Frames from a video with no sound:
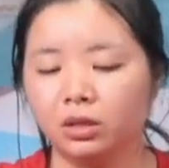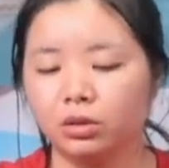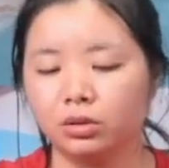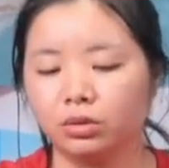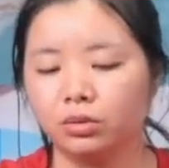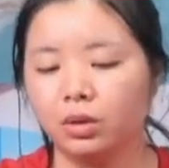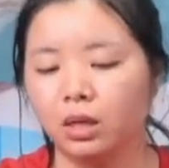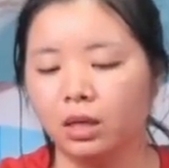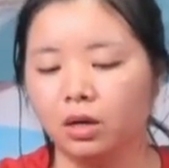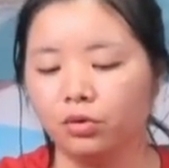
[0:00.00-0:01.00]
So
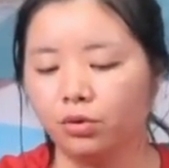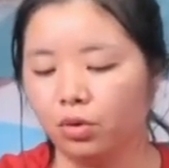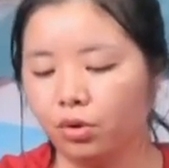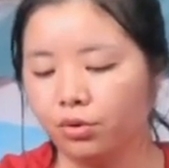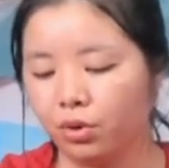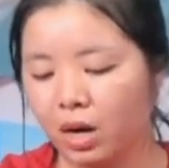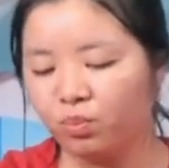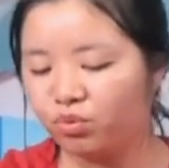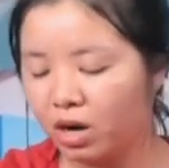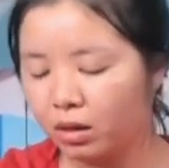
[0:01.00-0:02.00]
your or your
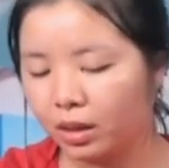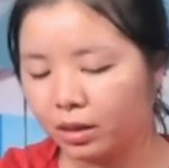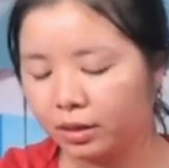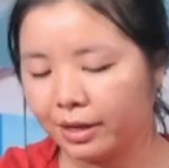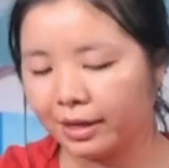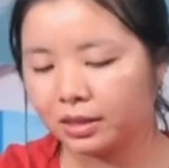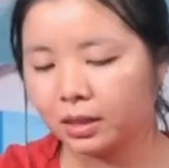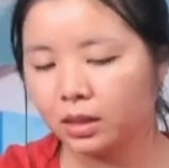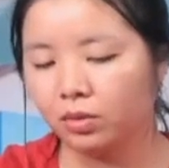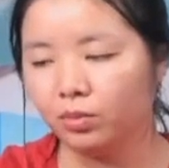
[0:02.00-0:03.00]
umbrella,
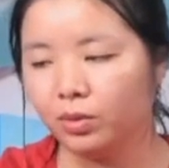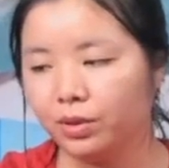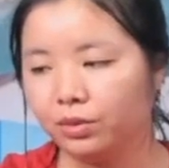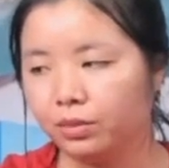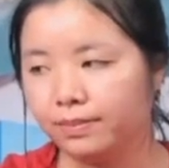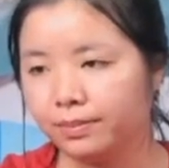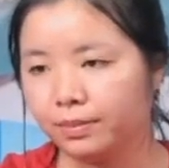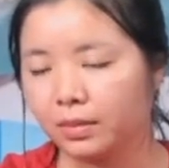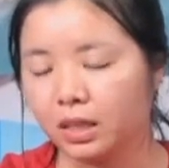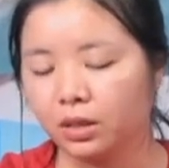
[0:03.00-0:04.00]
yes,
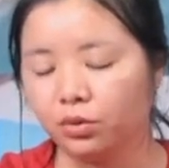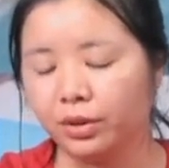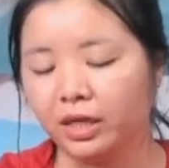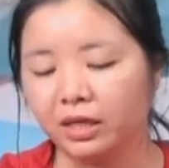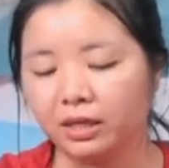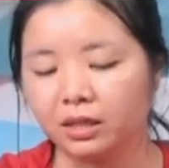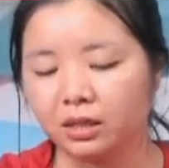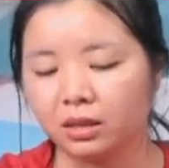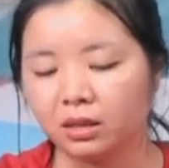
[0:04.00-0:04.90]
when you need it